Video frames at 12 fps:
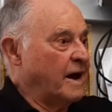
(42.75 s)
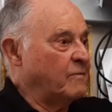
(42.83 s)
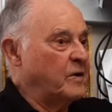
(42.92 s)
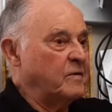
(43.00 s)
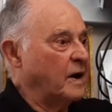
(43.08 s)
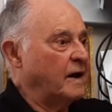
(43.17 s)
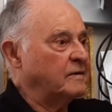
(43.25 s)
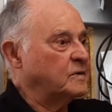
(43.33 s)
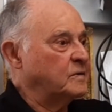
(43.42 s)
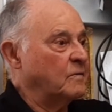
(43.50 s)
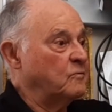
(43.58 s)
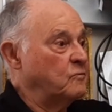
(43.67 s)
And we have had
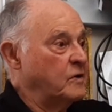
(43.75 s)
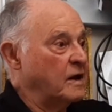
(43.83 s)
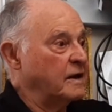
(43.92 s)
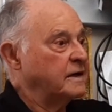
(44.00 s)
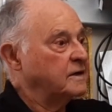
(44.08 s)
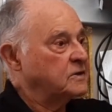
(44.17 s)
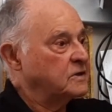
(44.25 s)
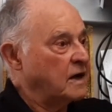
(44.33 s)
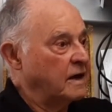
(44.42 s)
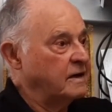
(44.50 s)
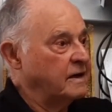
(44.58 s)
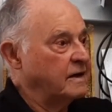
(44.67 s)
some really
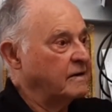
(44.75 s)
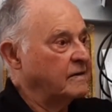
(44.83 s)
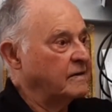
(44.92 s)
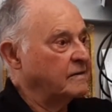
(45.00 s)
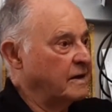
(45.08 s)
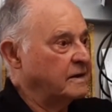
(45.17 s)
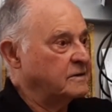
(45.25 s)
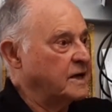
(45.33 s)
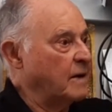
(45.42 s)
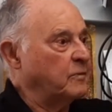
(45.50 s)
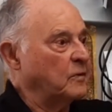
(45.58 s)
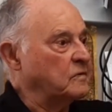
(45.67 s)
exciting
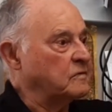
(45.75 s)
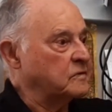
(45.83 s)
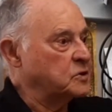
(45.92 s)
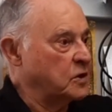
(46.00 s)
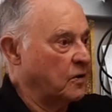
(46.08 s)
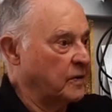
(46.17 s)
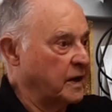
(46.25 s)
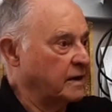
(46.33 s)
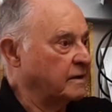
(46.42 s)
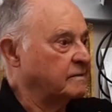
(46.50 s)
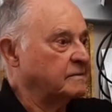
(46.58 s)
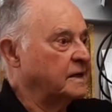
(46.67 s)
examples
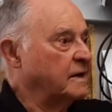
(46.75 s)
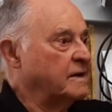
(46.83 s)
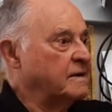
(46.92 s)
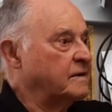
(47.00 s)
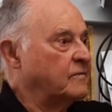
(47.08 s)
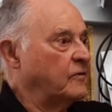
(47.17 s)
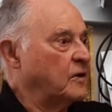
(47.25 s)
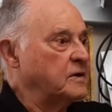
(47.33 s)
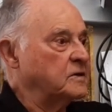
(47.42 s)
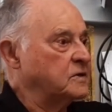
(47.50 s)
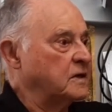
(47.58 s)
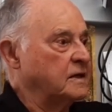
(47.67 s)
showing
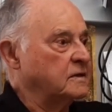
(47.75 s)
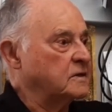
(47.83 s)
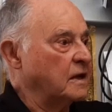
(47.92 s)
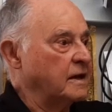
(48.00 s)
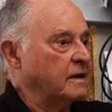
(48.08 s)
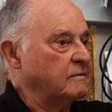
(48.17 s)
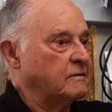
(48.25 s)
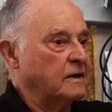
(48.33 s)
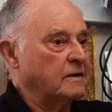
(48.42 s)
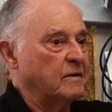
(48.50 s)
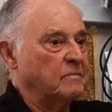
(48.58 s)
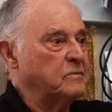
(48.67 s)
various things like
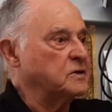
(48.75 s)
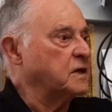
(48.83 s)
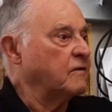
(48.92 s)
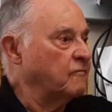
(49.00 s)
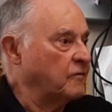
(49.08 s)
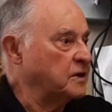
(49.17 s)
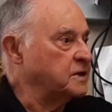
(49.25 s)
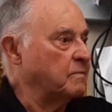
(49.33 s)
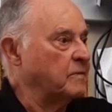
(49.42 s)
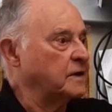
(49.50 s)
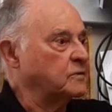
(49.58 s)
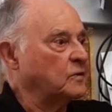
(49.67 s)
uh, missing
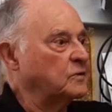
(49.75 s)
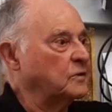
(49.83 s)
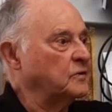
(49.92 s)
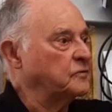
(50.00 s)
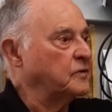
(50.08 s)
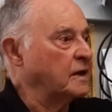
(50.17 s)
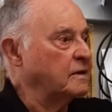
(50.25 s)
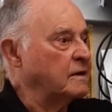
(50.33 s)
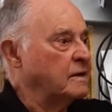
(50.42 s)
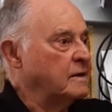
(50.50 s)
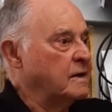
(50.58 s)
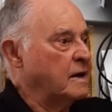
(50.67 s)
fundamentals and
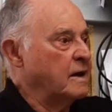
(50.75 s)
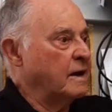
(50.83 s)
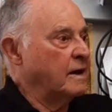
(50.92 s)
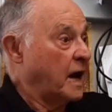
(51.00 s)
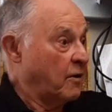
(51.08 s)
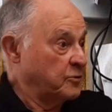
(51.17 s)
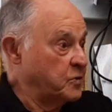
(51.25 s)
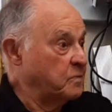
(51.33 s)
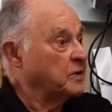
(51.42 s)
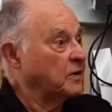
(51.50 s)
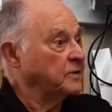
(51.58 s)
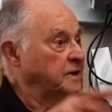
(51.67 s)
how you
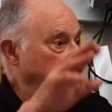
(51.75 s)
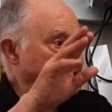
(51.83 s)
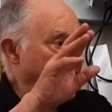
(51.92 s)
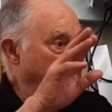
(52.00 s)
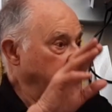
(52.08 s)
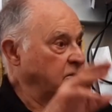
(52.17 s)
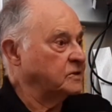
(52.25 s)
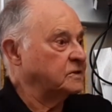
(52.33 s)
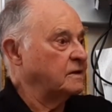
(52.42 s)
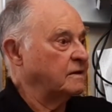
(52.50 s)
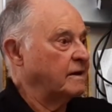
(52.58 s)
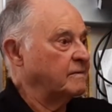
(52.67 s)
build attacks
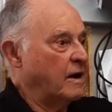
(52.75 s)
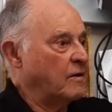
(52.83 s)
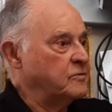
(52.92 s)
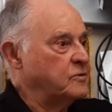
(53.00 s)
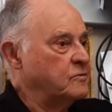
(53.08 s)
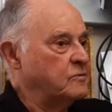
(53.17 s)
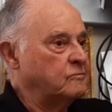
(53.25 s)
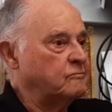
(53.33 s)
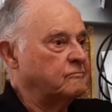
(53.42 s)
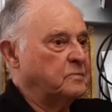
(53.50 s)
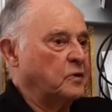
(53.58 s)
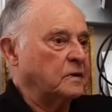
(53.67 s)
and how you
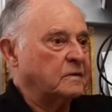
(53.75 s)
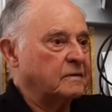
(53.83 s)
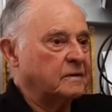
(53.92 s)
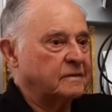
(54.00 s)
put